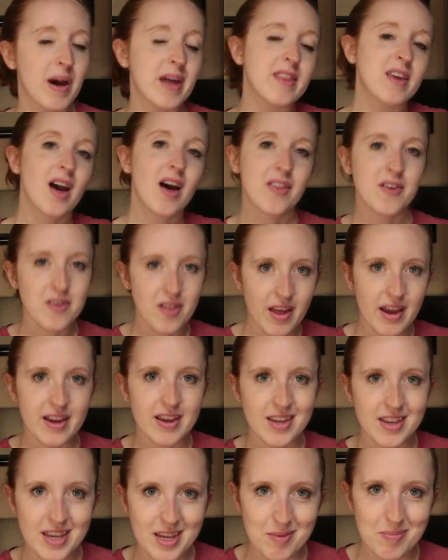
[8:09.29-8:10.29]
by the other
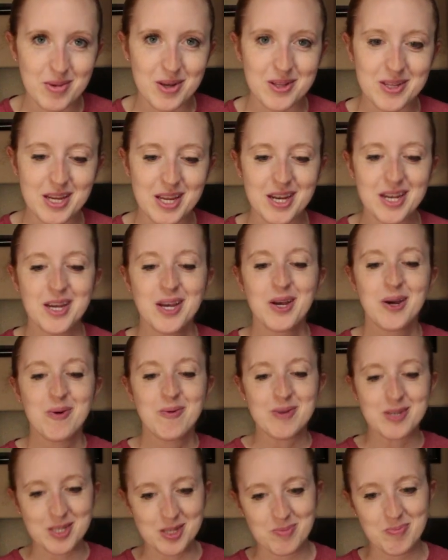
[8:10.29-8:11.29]
Lion King building,
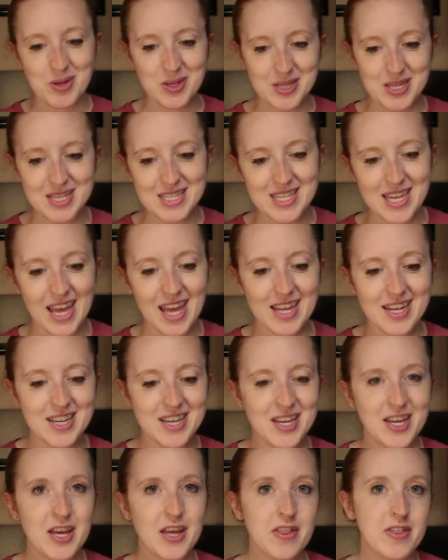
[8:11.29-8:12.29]
which is Building 10.
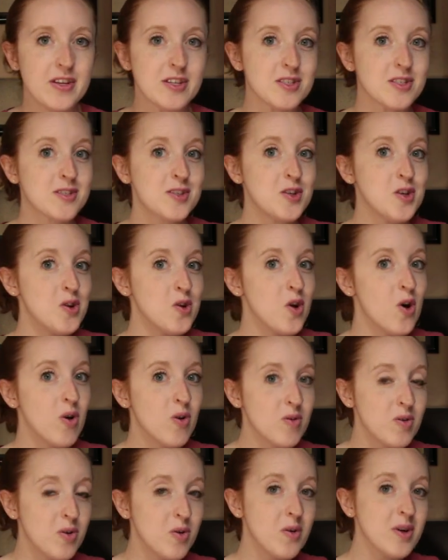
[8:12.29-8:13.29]
There's
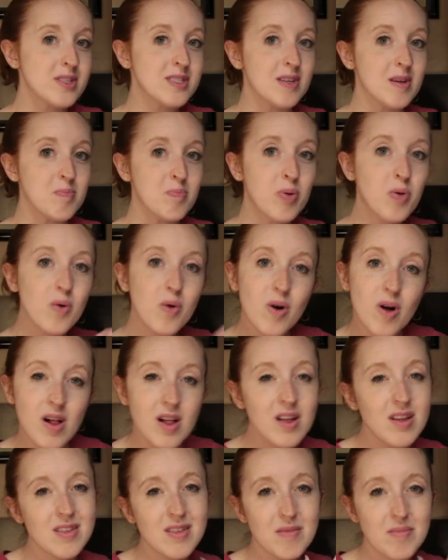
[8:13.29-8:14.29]
no noisy
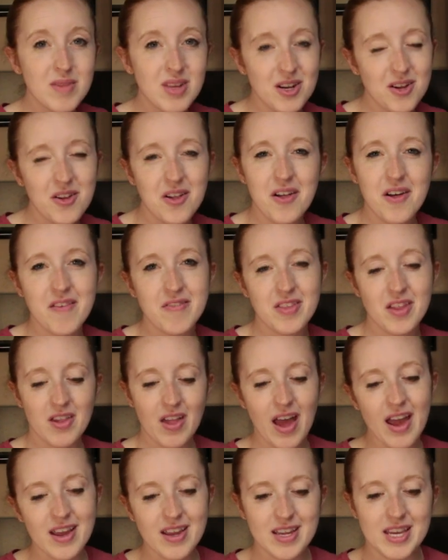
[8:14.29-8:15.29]
pool in the middle of the
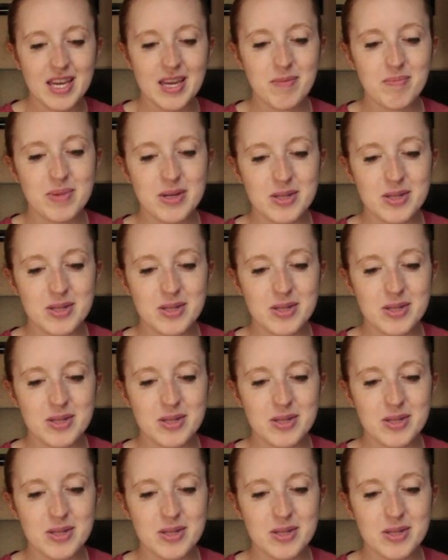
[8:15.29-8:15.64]
Lion King